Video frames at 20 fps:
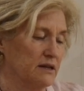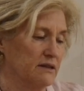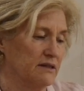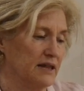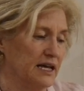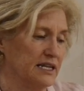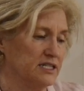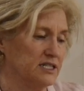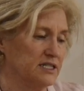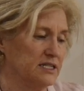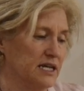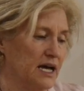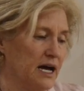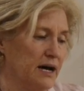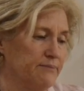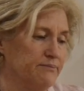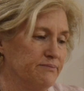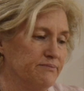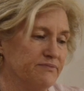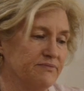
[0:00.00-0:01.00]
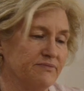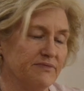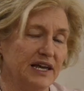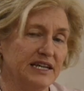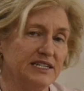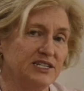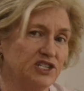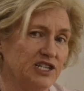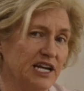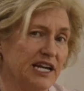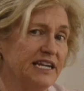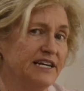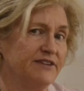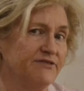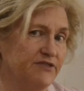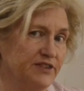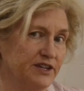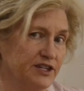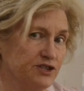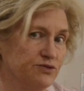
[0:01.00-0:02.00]
that um, that
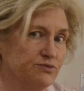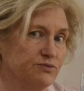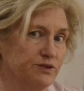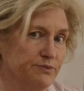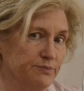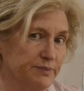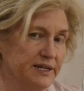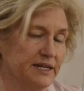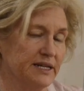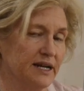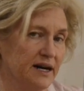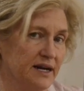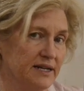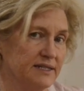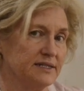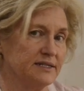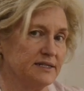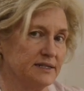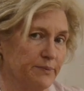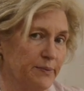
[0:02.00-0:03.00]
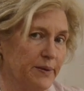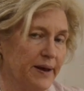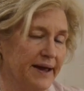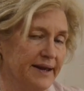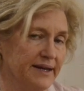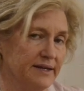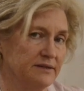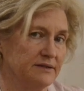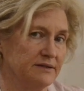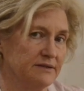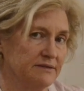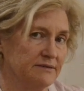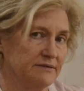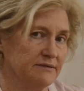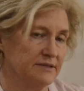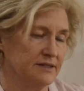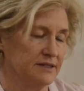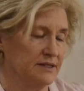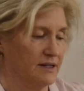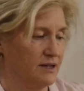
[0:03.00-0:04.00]
jellyfish would be nice to paint
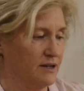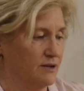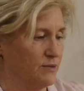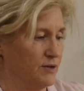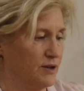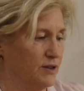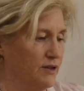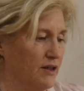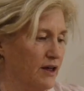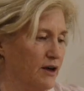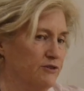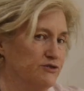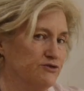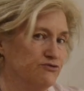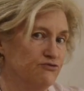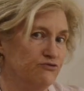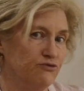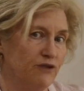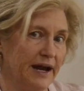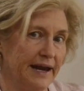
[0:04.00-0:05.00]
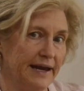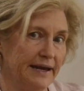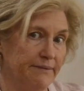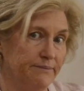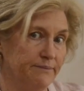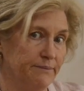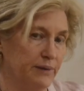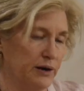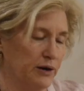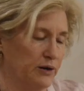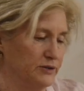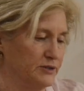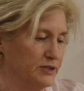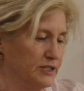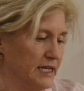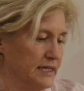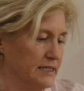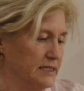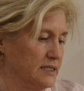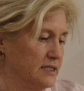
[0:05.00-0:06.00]
with those rainbow
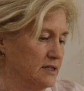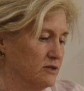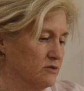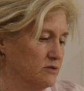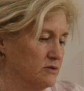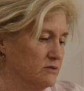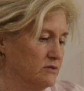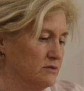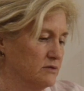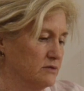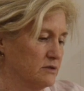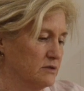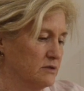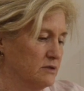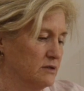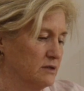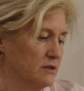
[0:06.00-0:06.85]
tentacles.